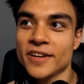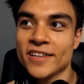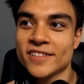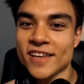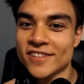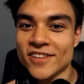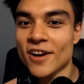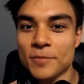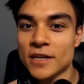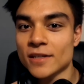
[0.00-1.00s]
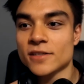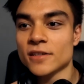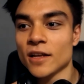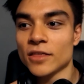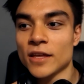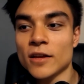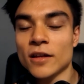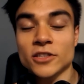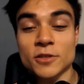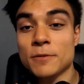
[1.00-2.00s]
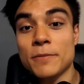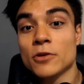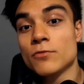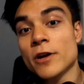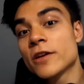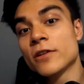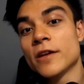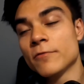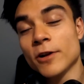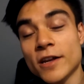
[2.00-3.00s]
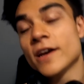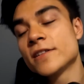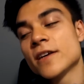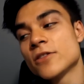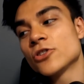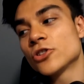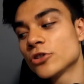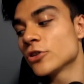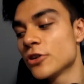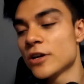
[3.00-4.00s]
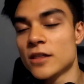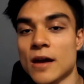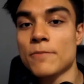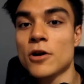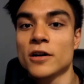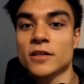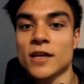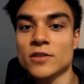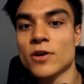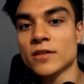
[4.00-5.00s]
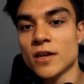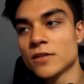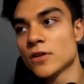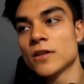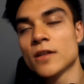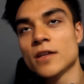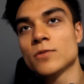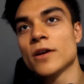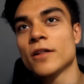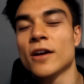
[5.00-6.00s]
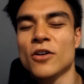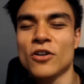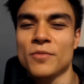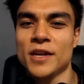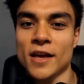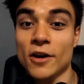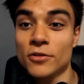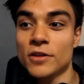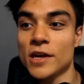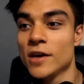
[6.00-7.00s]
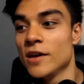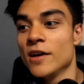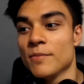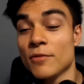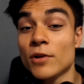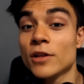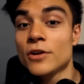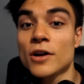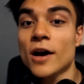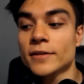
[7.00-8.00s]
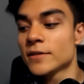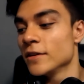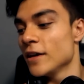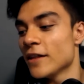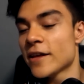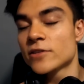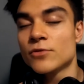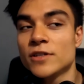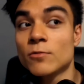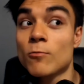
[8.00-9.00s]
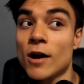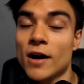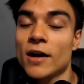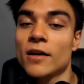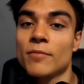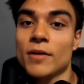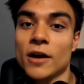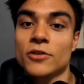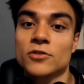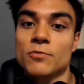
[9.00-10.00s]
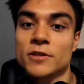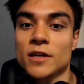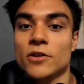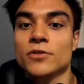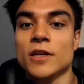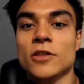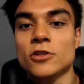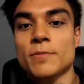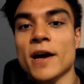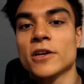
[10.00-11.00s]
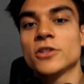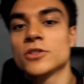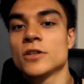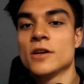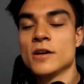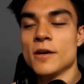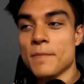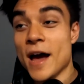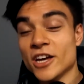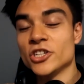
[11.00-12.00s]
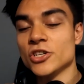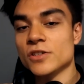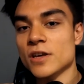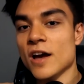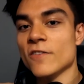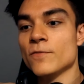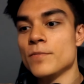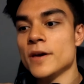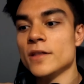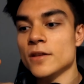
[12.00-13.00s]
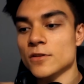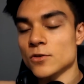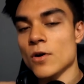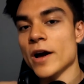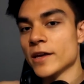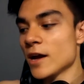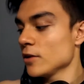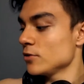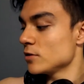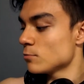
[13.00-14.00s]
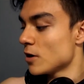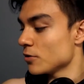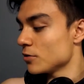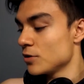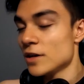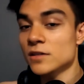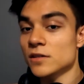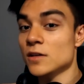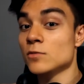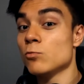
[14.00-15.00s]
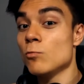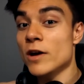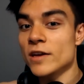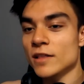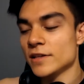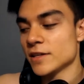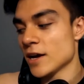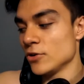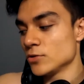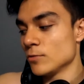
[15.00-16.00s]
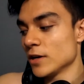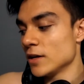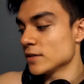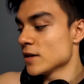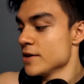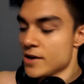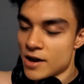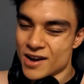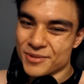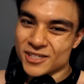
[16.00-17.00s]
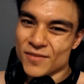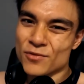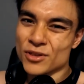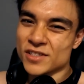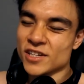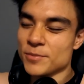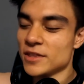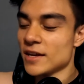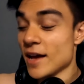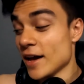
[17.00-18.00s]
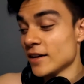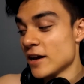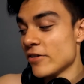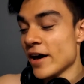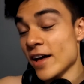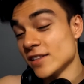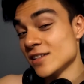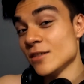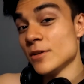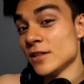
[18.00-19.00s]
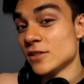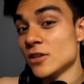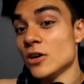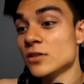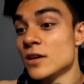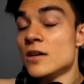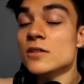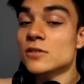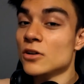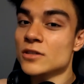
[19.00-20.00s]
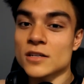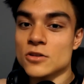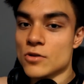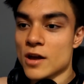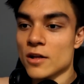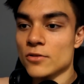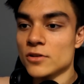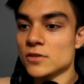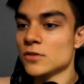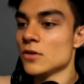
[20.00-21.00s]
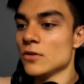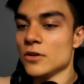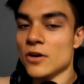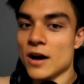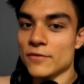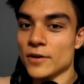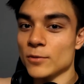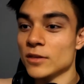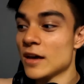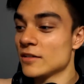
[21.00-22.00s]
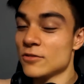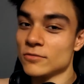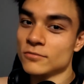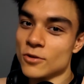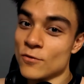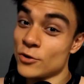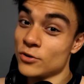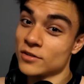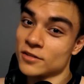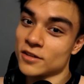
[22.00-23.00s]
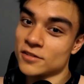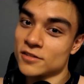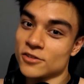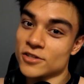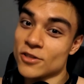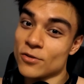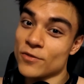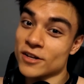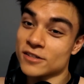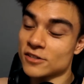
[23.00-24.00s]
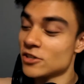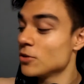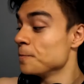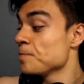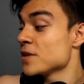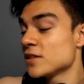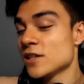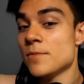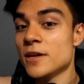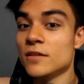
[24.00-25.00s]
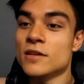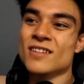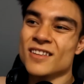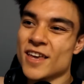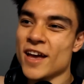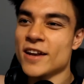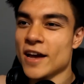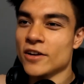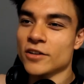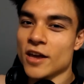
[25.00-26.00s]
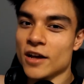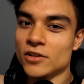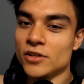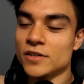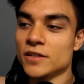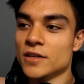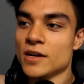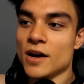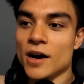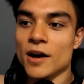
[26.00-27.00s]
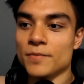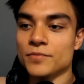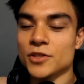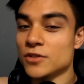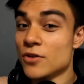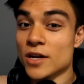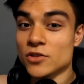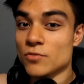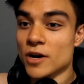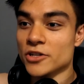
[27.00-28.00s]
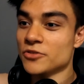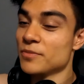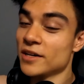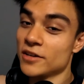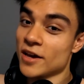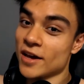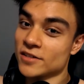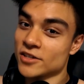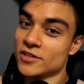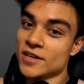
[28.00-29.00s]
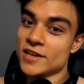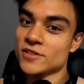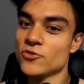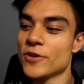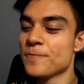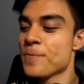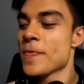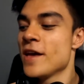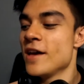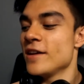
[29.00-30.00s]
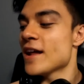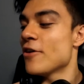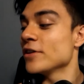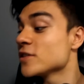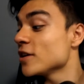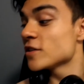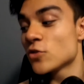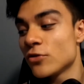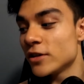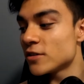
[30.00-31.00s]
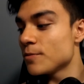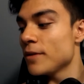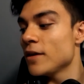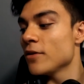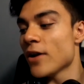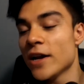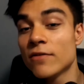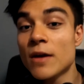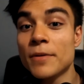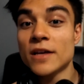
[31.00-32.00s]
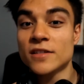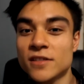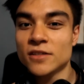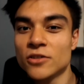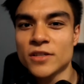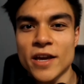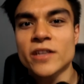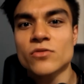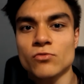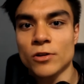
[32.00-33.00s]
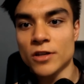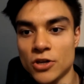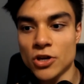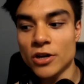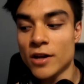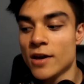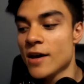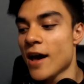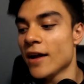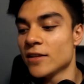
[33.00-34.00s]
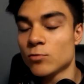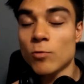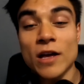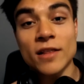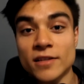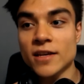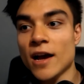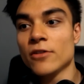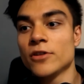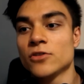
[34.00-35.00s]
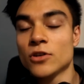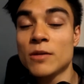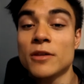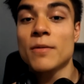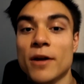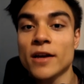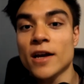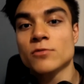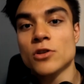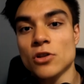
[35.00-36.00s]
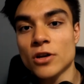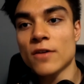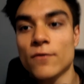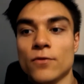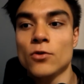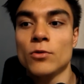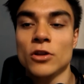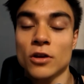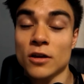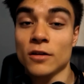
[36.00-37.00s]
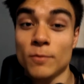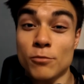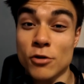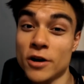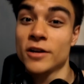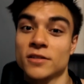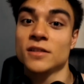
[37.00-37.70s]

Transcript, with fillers: it's it's not because they uh, just people don't rec recognize that there's sugar in that product, and that's why it tastes good, and that's why you're like, oh, I'm eating healthy, but really you're not. And that's the reason why my other sweet potatoes in those packages packages have been so high calories. Well, this is way less calories than what it is, um, except for the cinnamon that I add now. I add cinnamon and salt. Salt has no calories, so you know, have fun with that. Don't overdo it because there's other effects to salt. Cinnamon can add on calories, um, just don't add too much, but it has a good taste to it. Now, it's not as crispy or any of that, but it still tastes really good and it's way less calories. So keep that in mind, guys, when you look at food, when you look at products